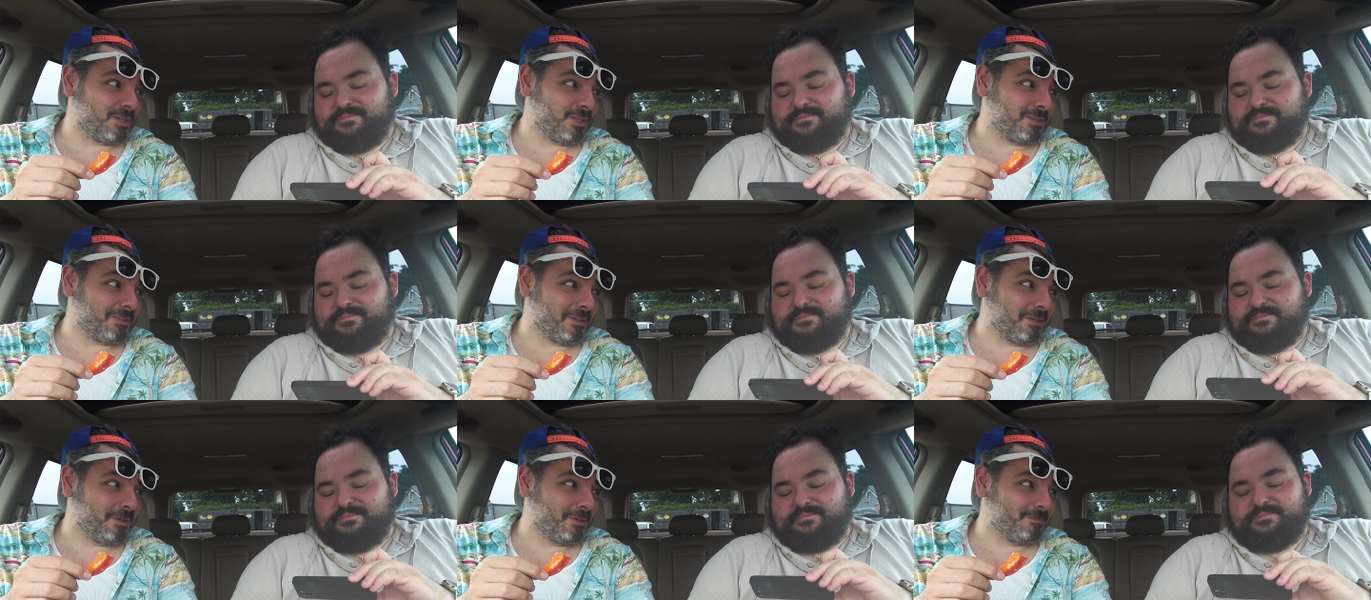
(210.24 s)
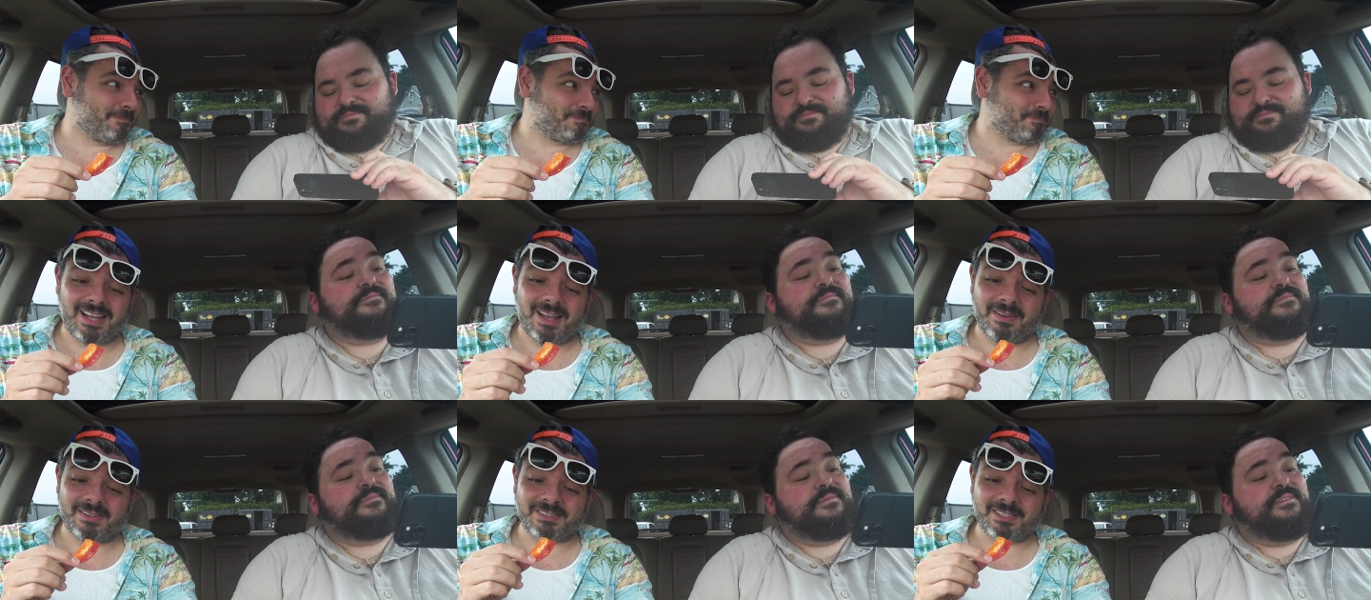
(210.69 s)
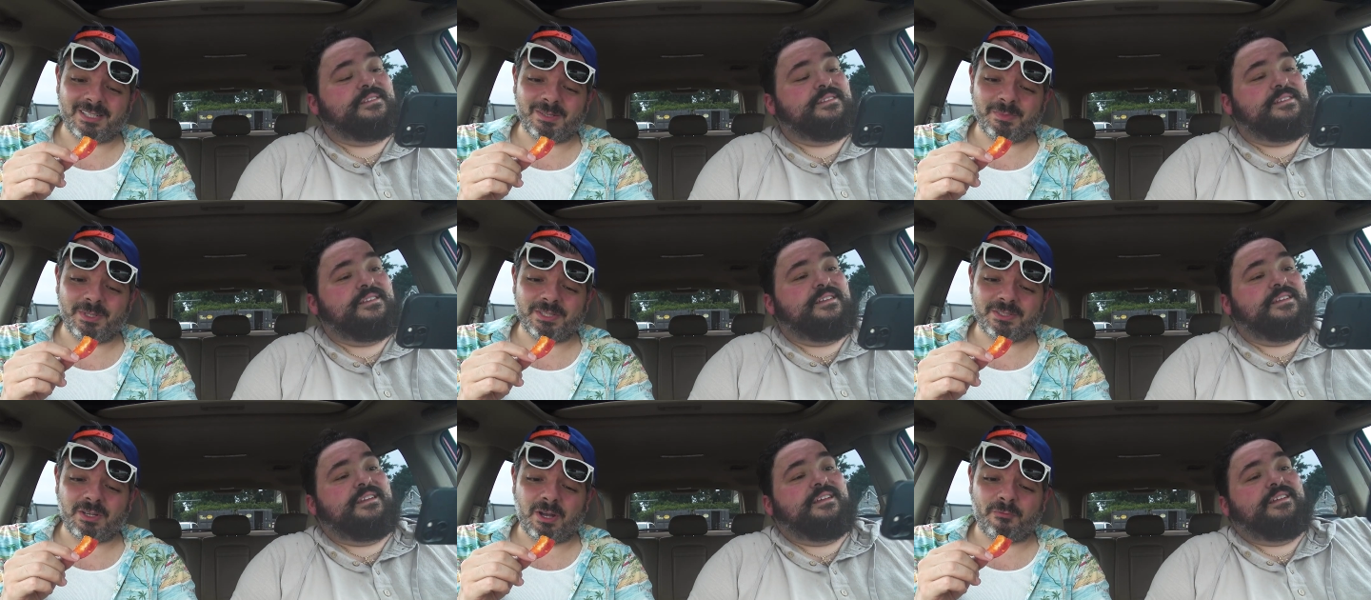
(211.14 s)
Speaker 1: good, Lou, it's going to
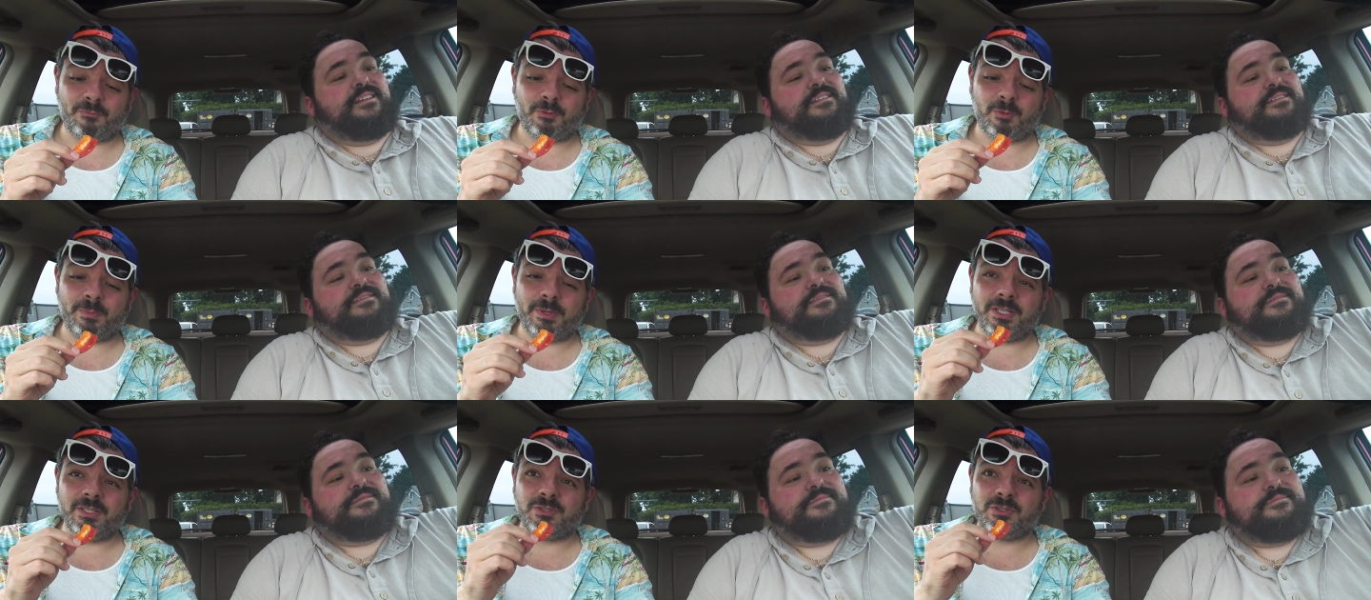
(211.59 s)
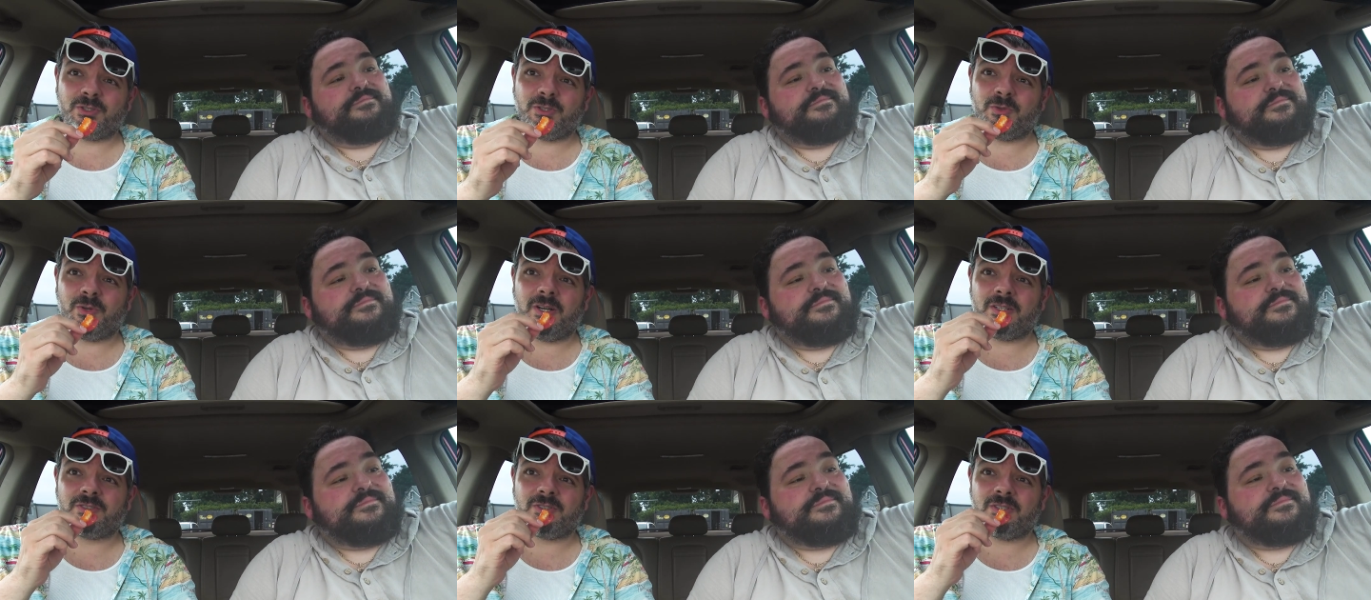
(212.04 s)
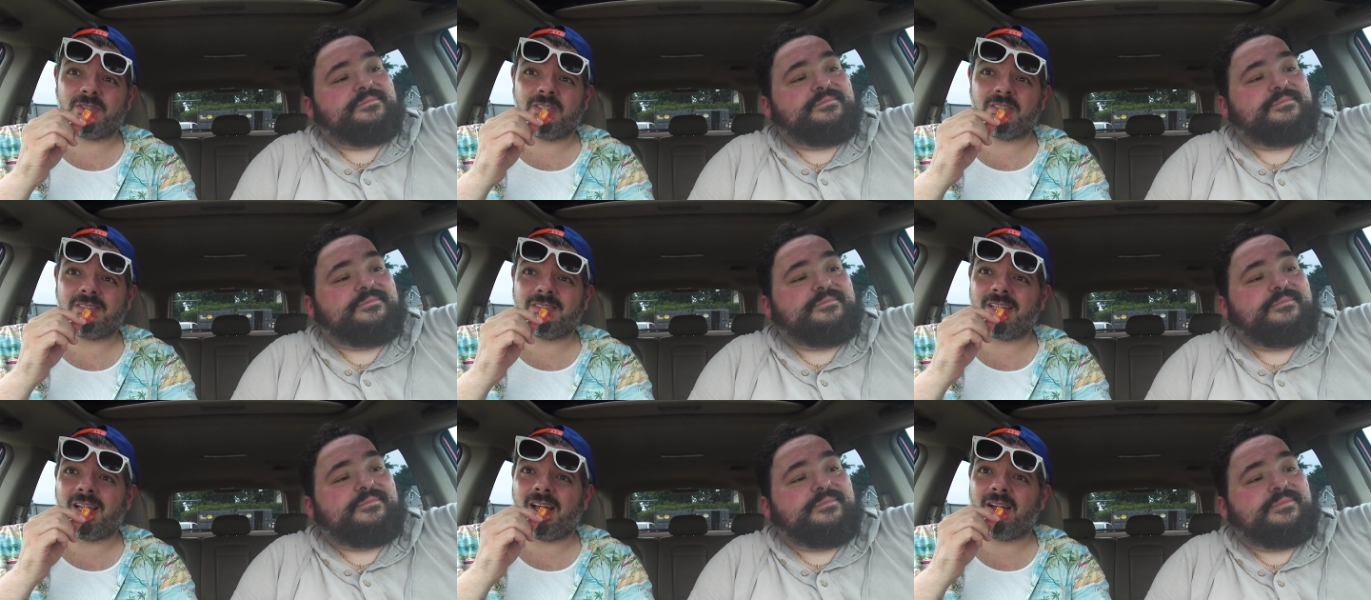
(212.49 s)
be tough for me to turn
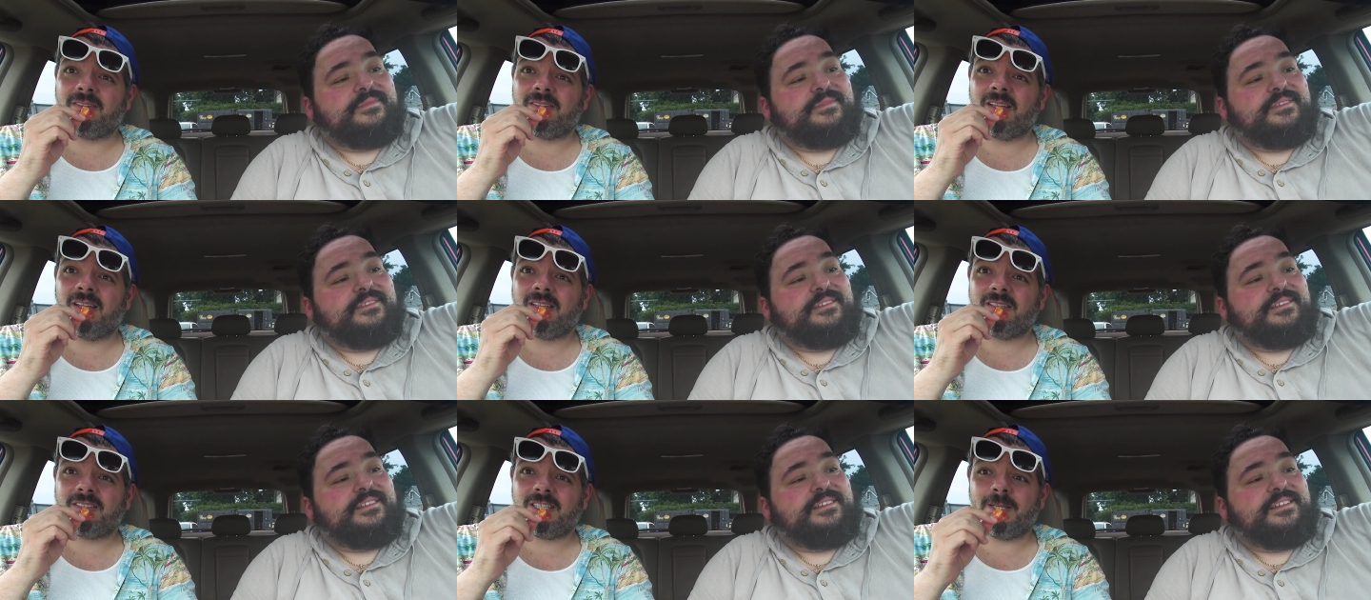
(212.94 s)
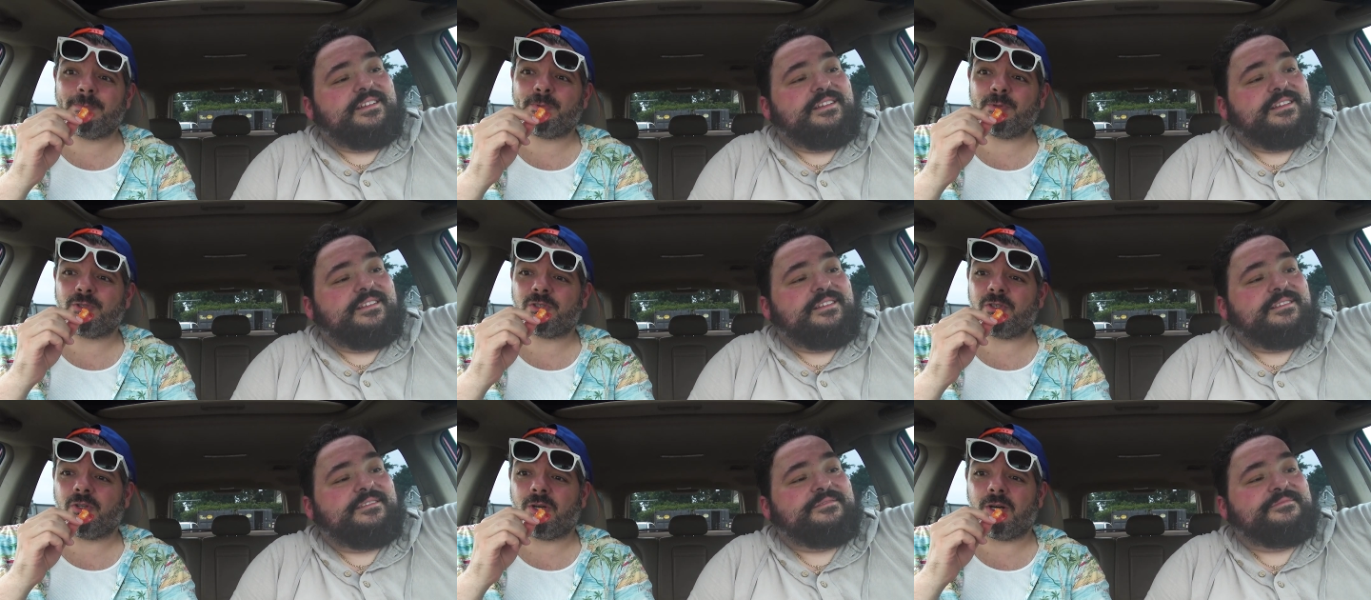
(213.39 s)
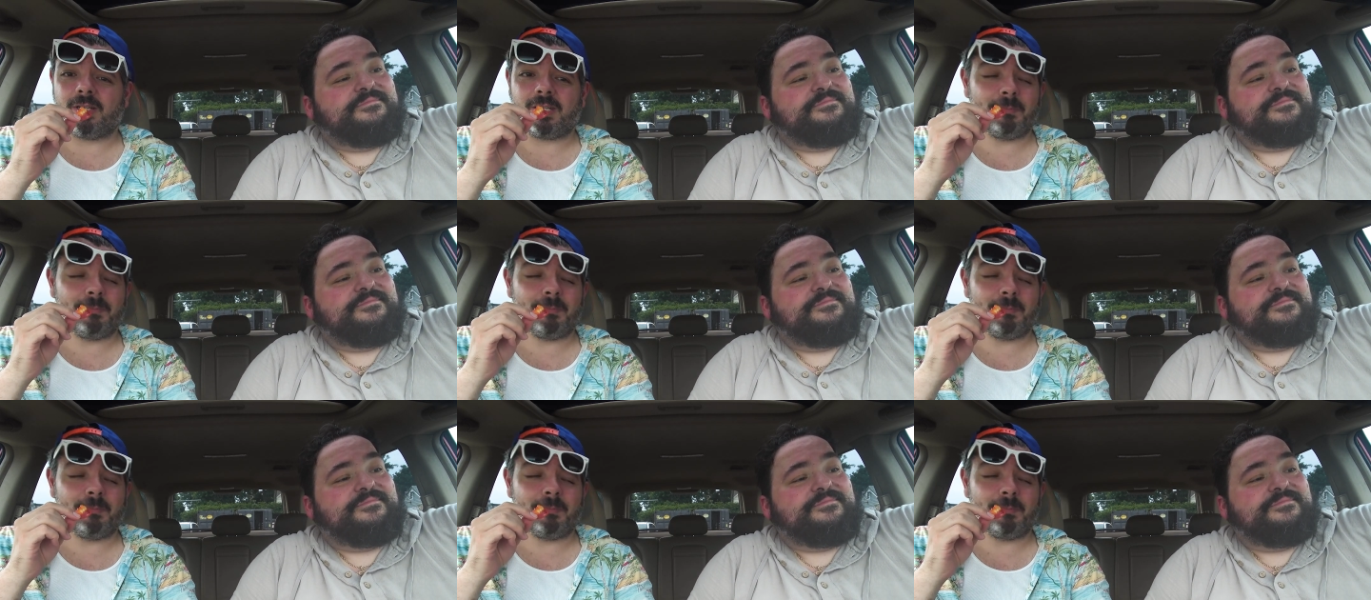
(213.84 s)
this down. Keep your slaw,